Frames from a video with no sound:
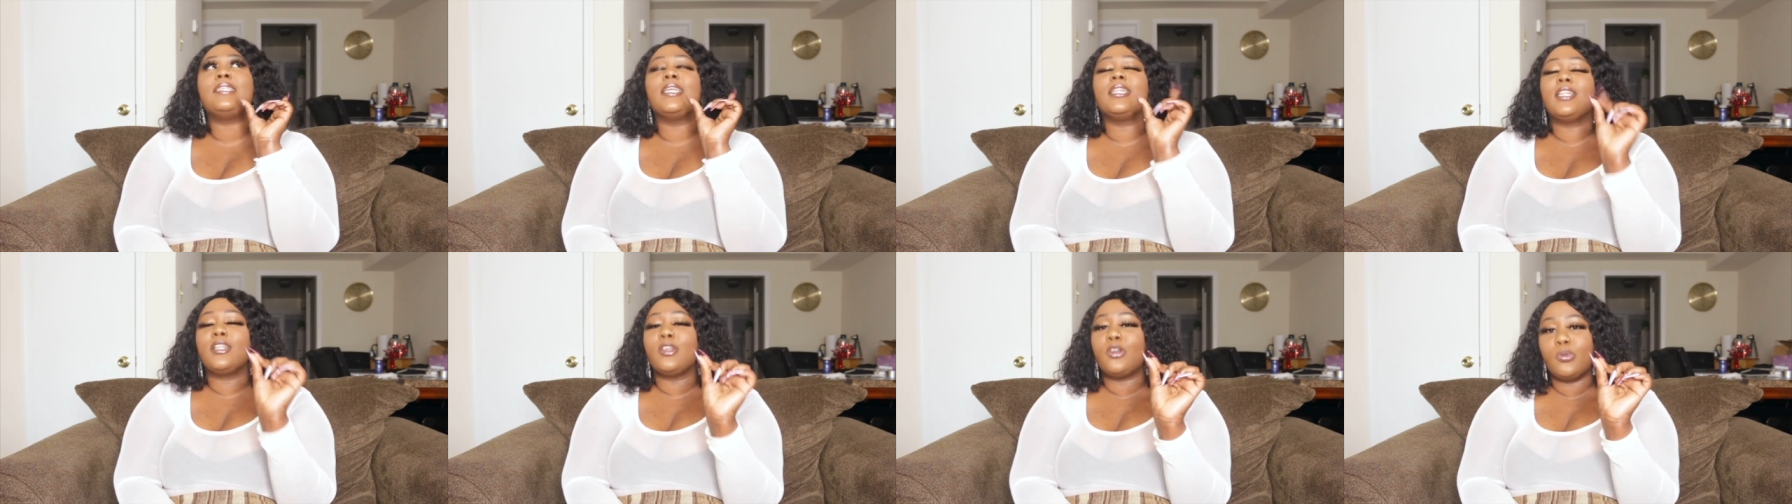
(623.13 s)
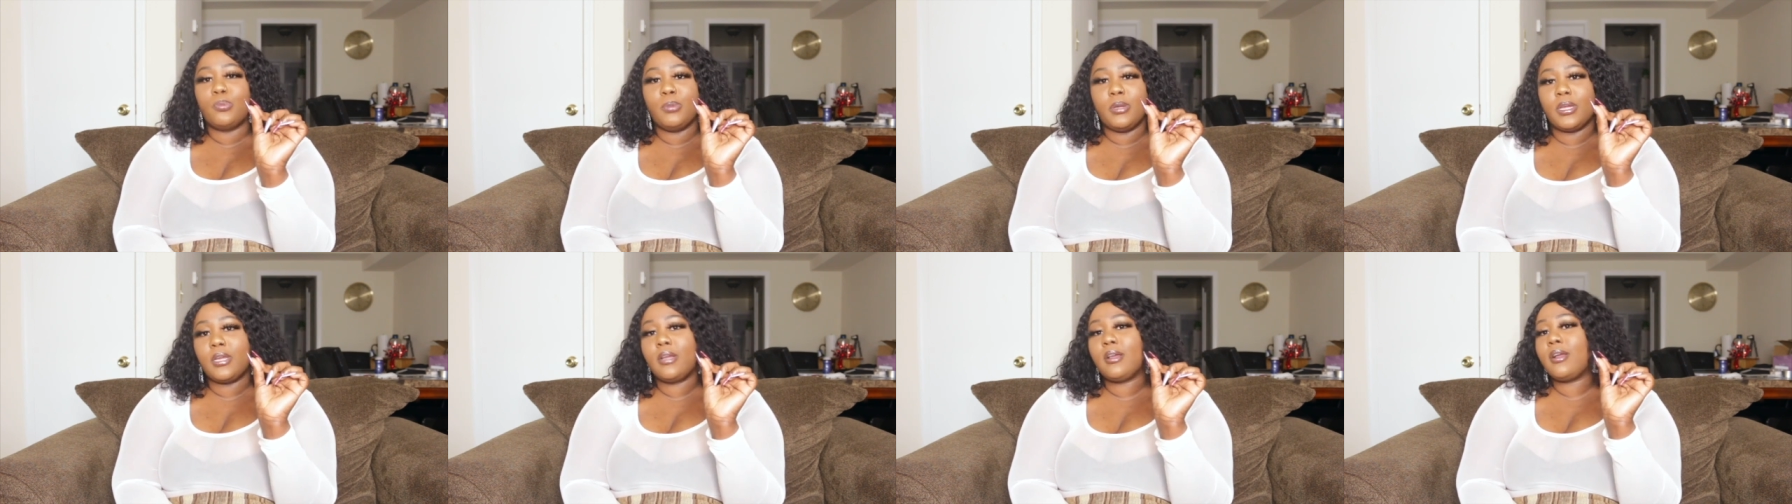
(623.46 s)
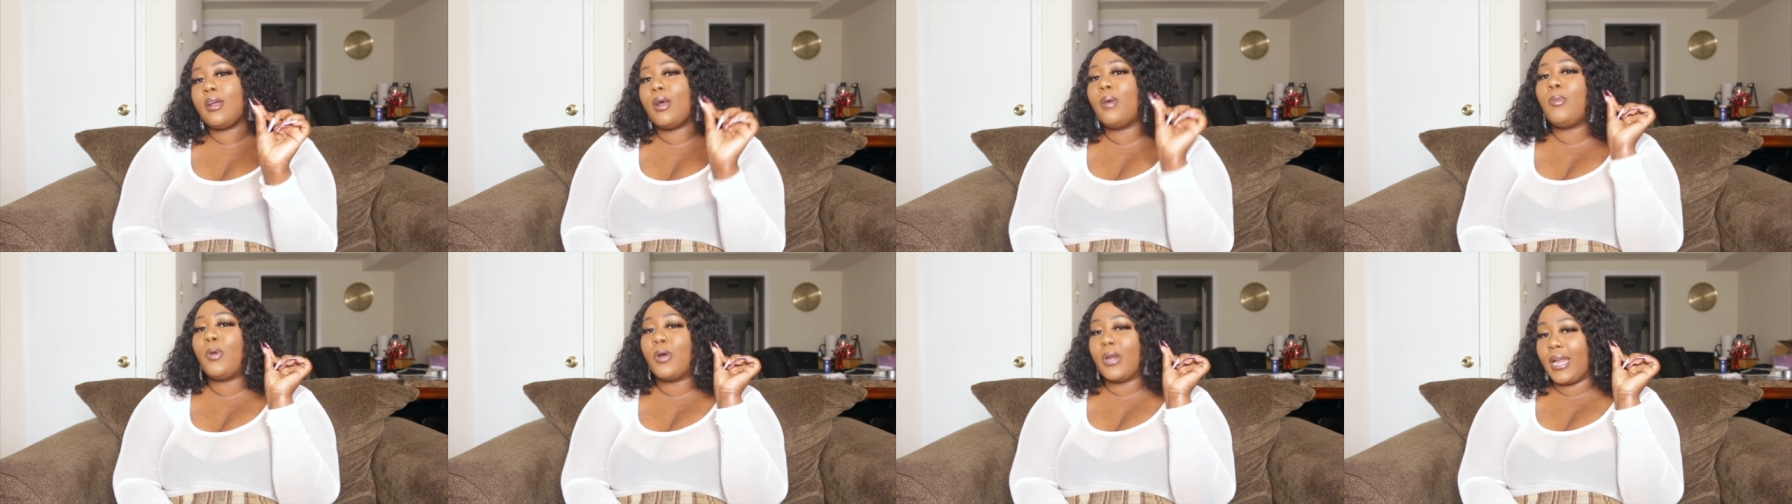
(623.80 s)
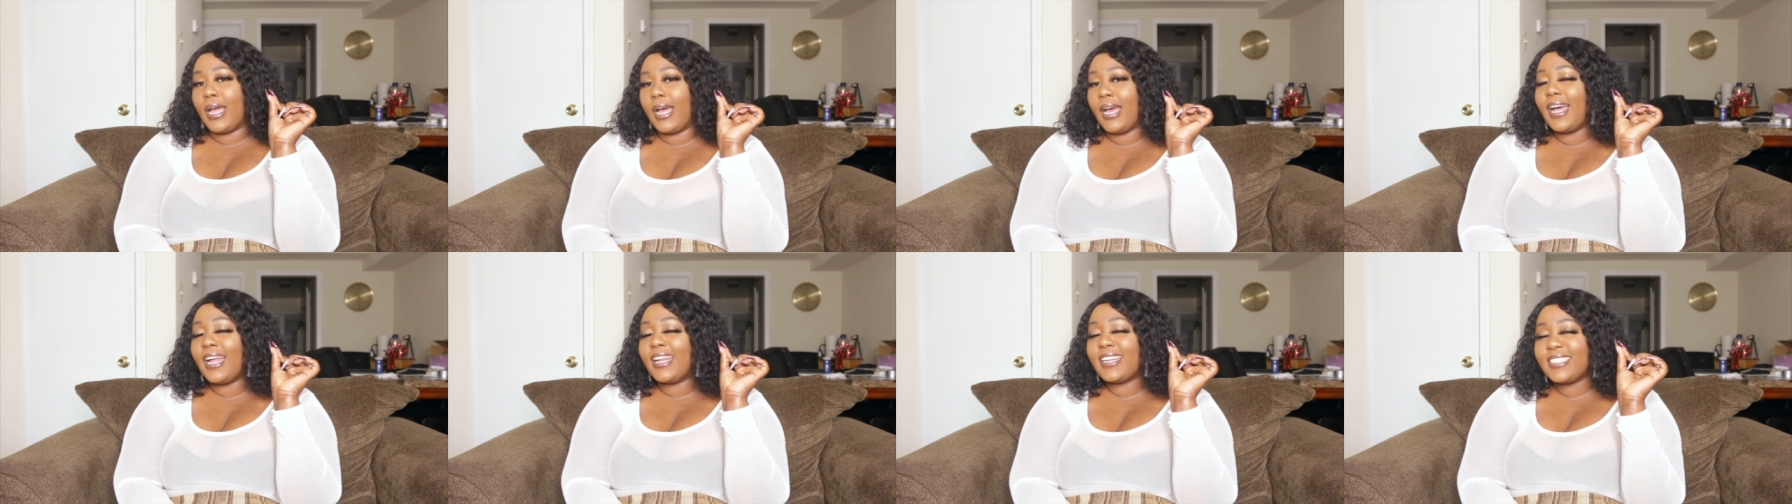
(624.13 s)
a little bit, come on
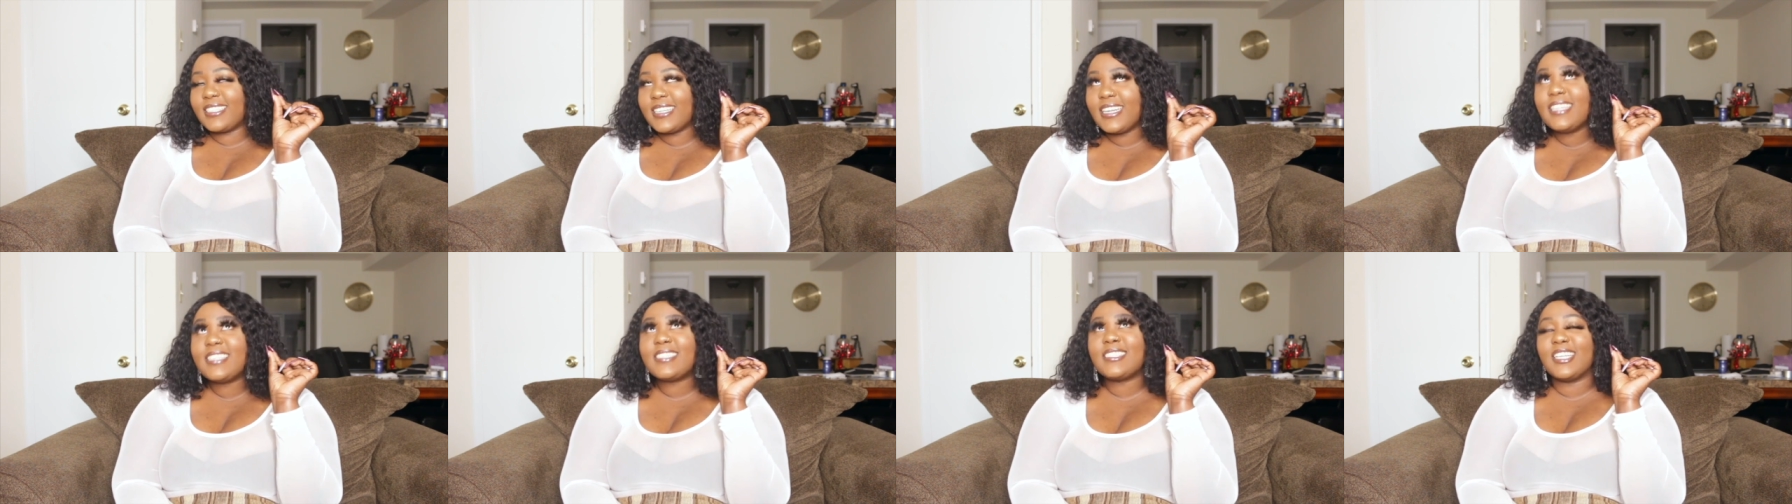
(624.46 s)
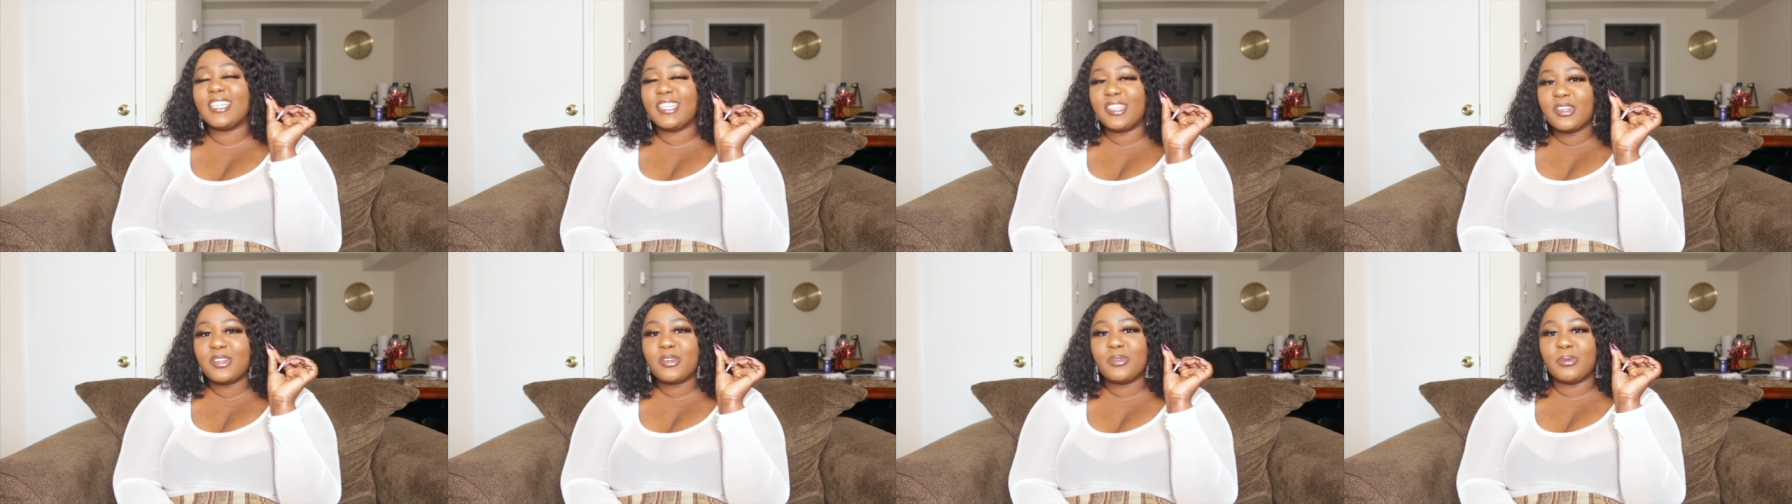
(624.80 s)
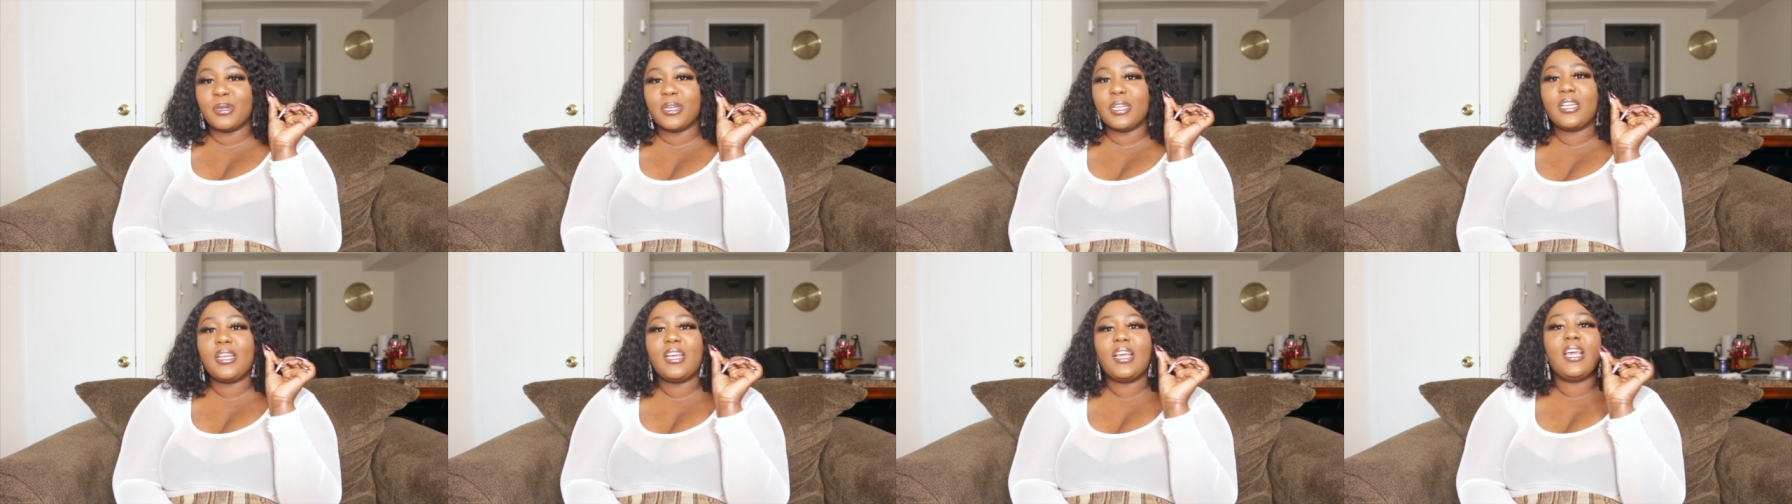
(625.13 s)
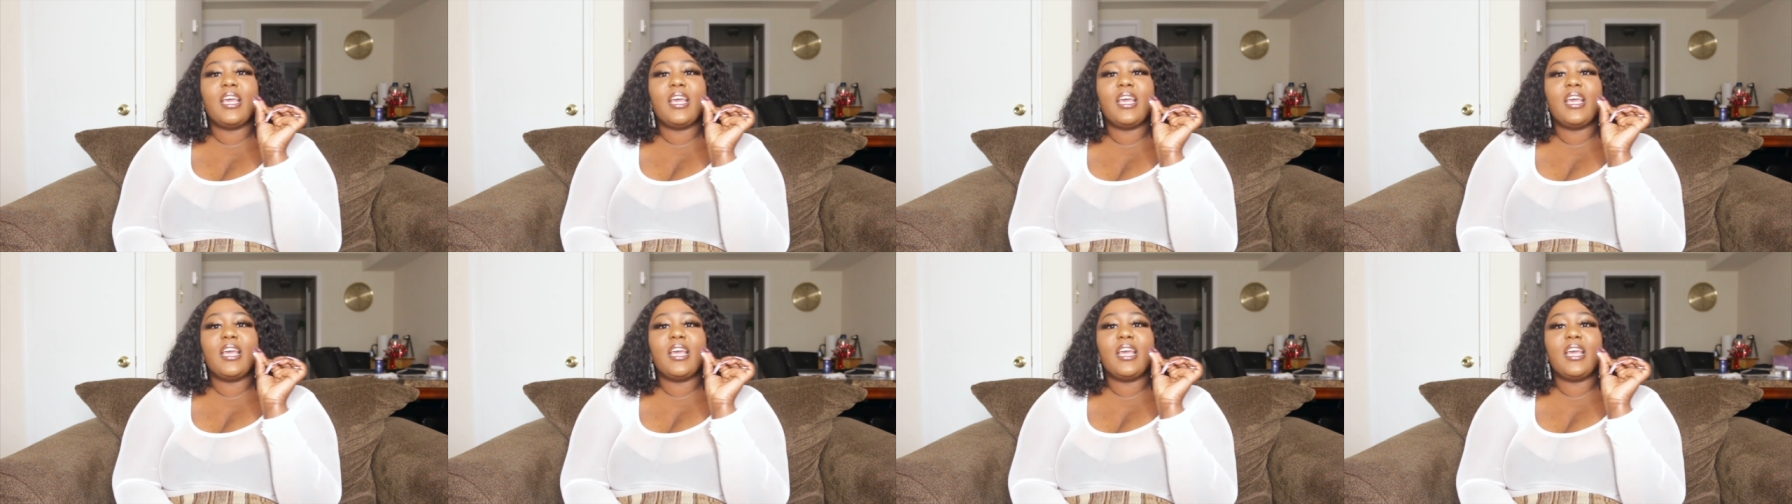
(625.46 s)
now, at least a little bit,